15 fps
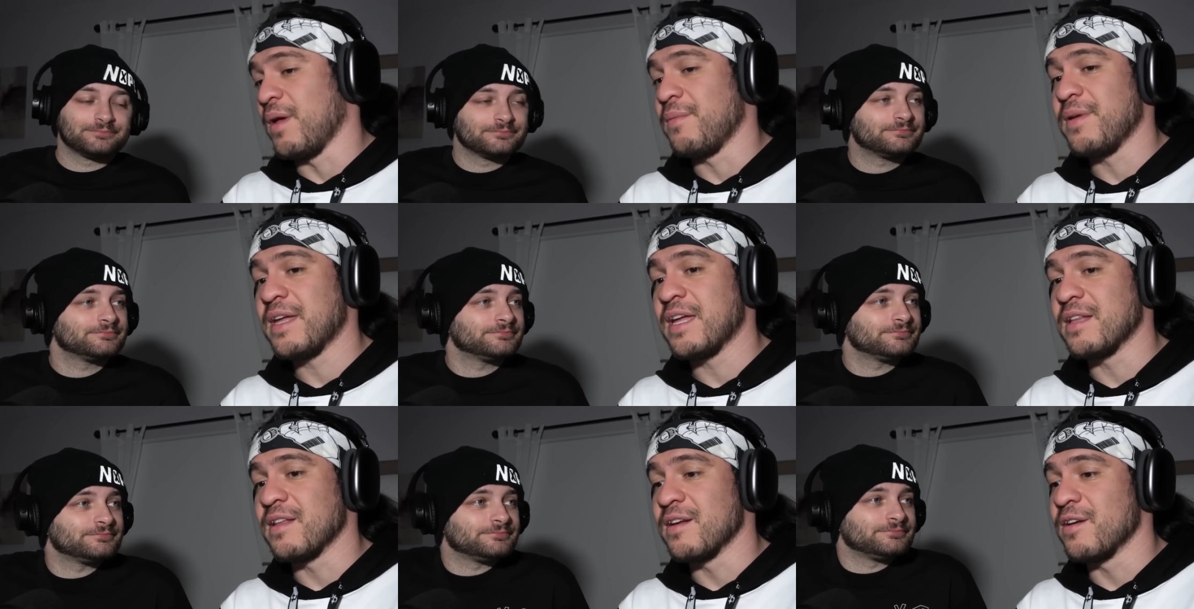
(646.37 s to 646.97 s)
Speaker 1: Maybe
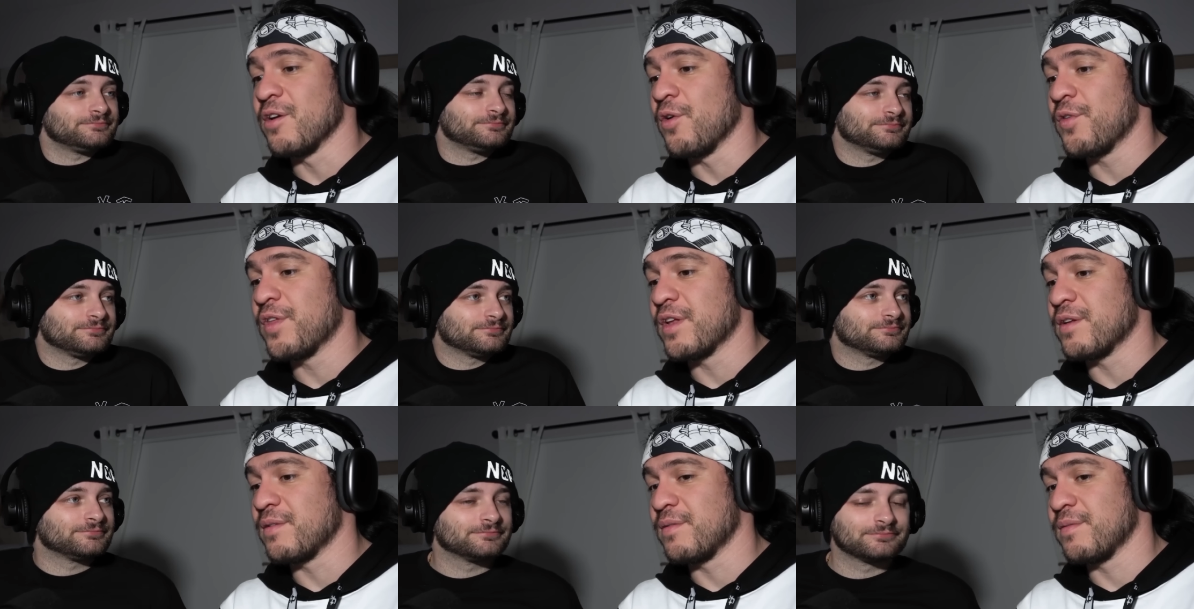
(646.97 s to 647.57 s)
he didn't know
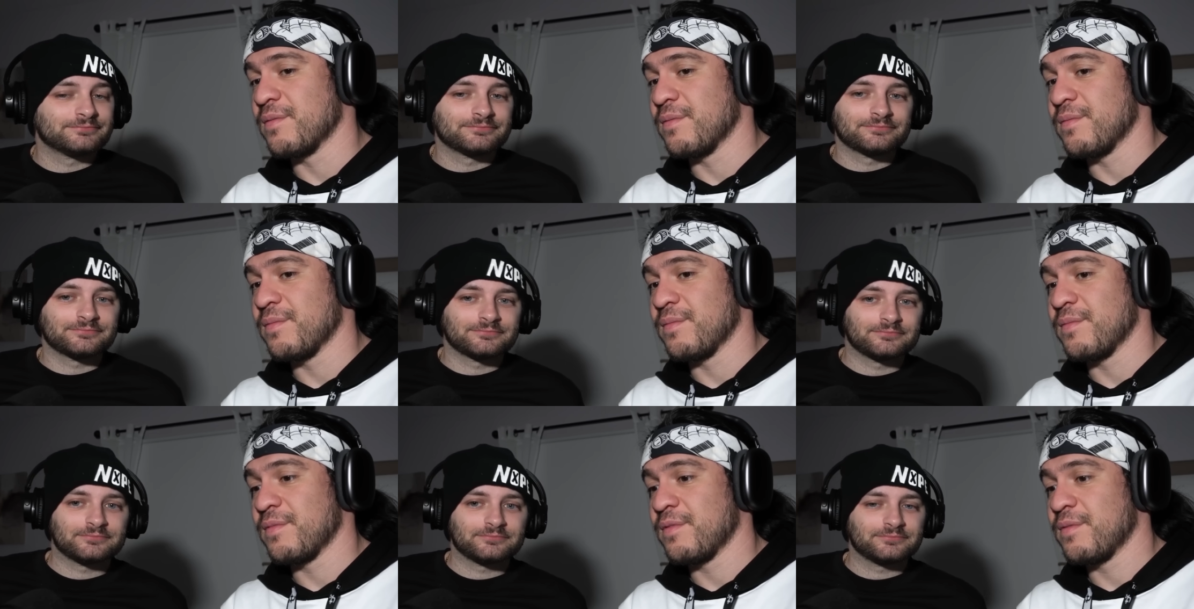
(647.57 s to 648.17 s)
that
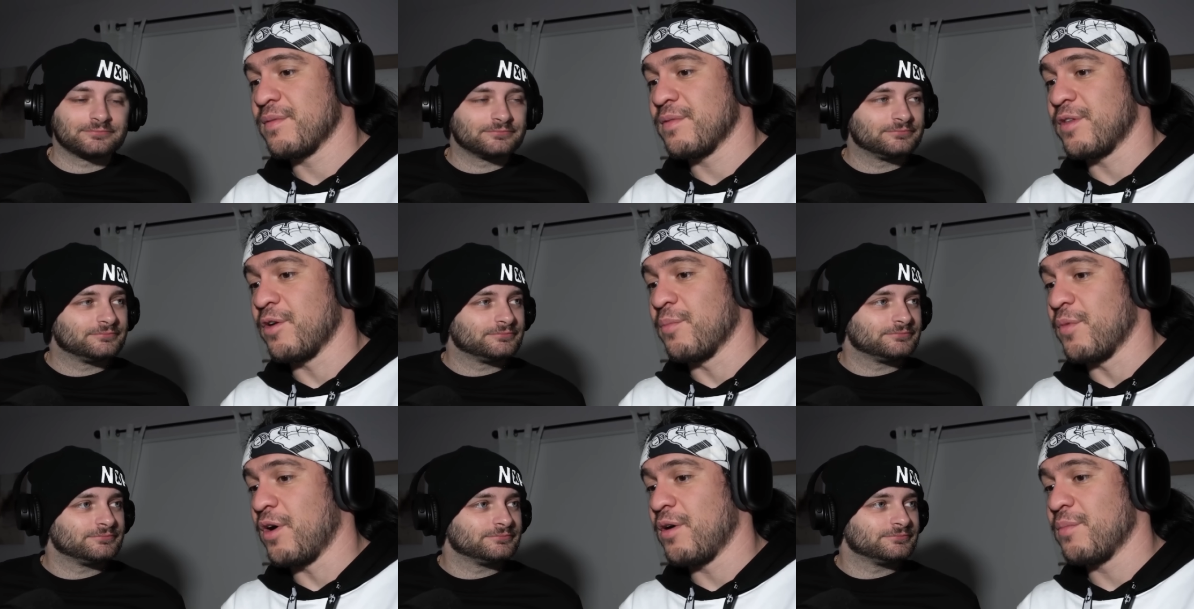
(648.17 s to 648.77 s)
their
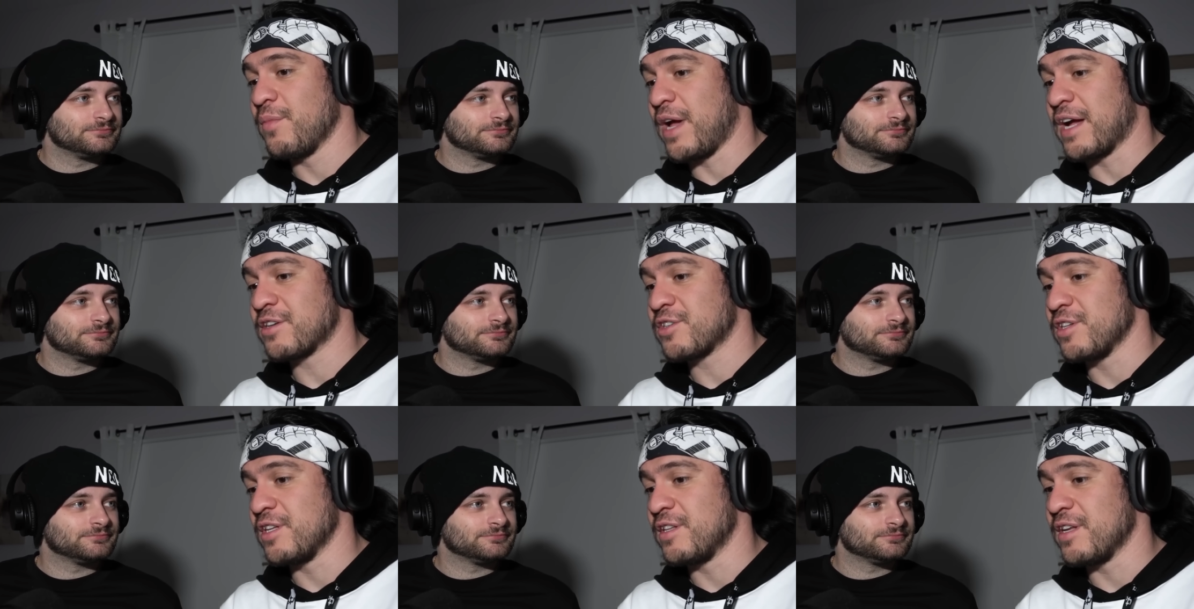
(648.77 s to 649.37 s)
mom
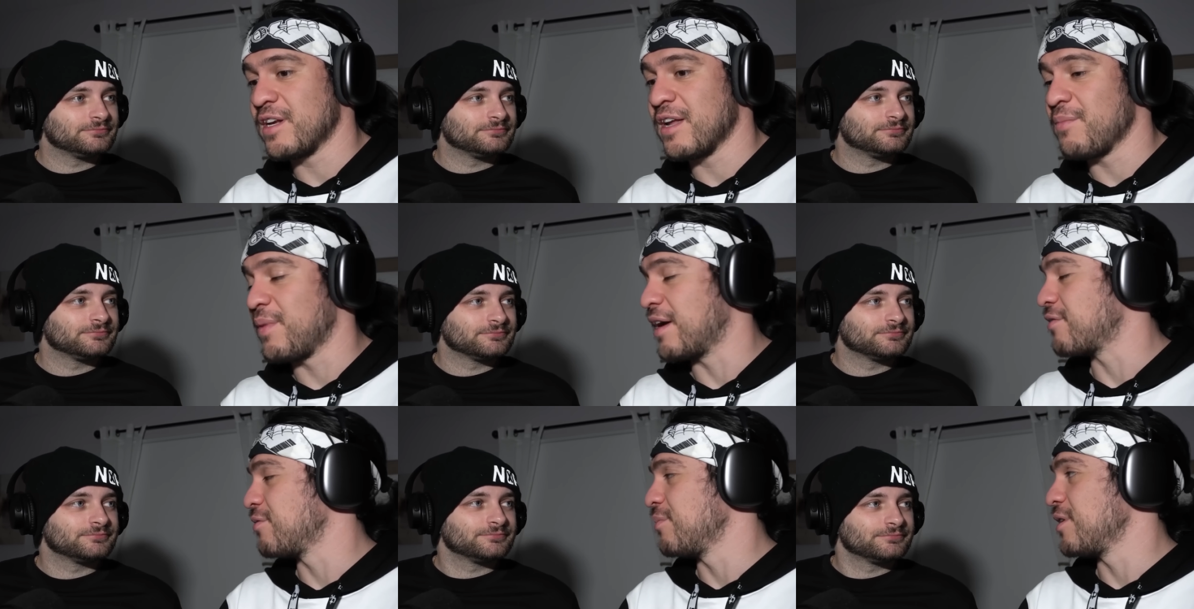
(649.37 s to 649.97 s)
actually did get
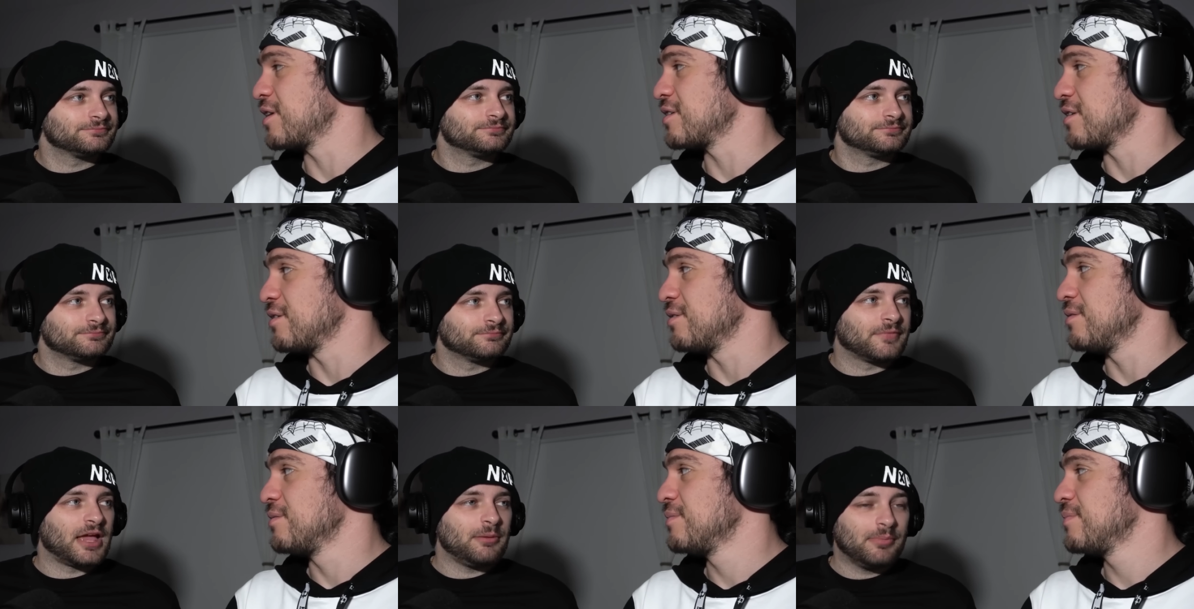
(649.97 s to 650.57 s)
back from Mexico.
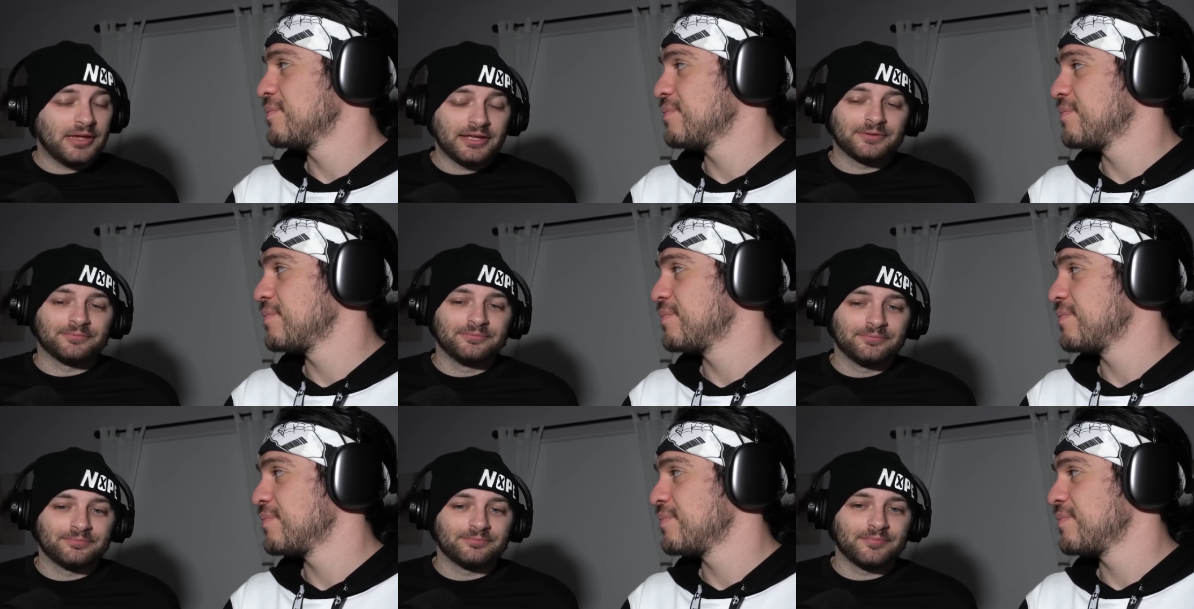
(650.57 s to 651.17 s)
Speaker 2: Maybe.
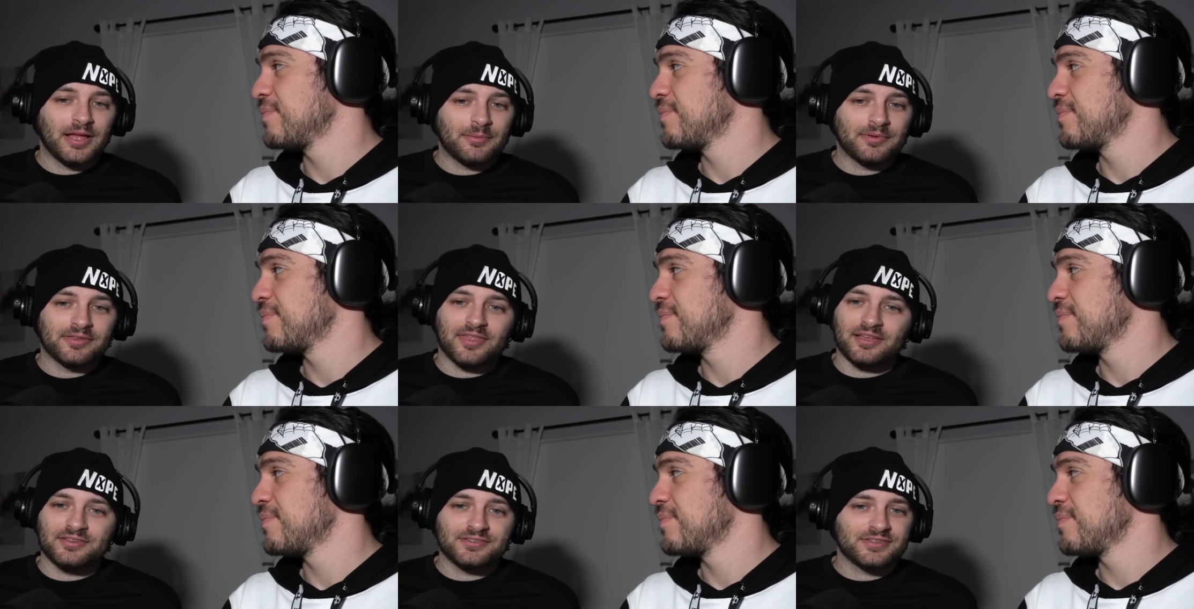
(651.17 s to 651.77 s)
Maybe
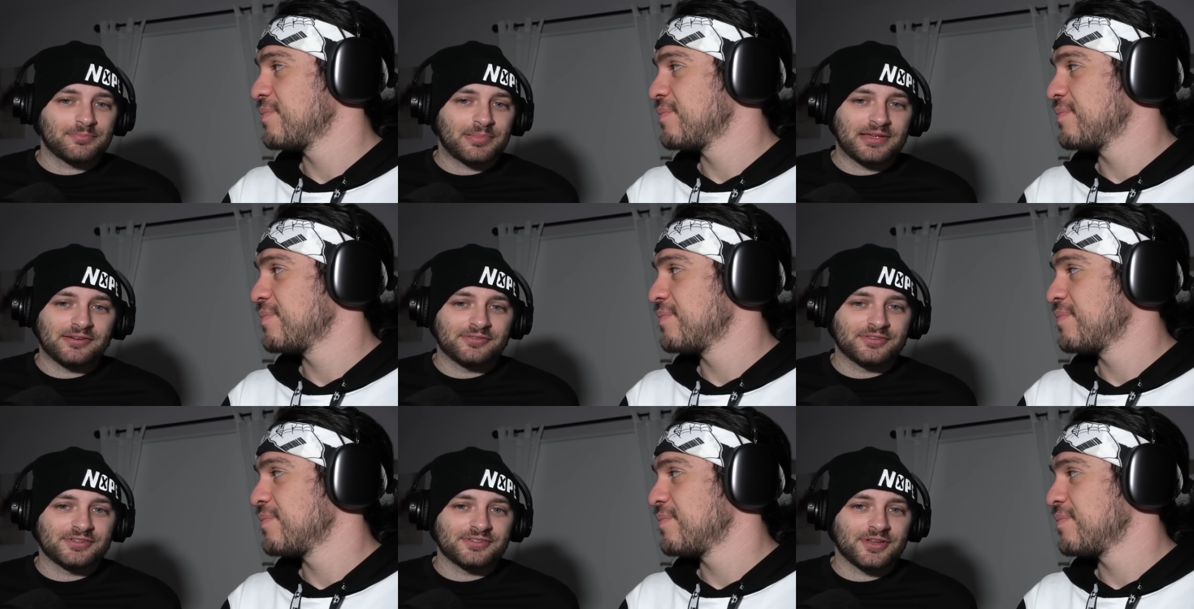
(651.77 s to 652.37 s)
they just appear
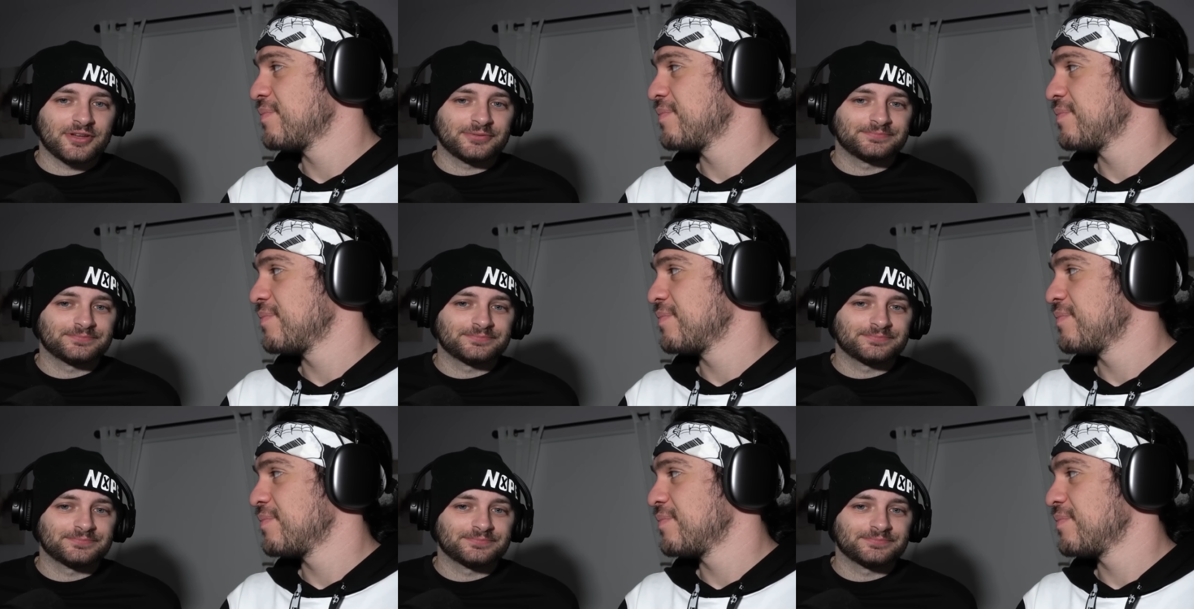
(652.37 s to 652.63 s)
in the snow.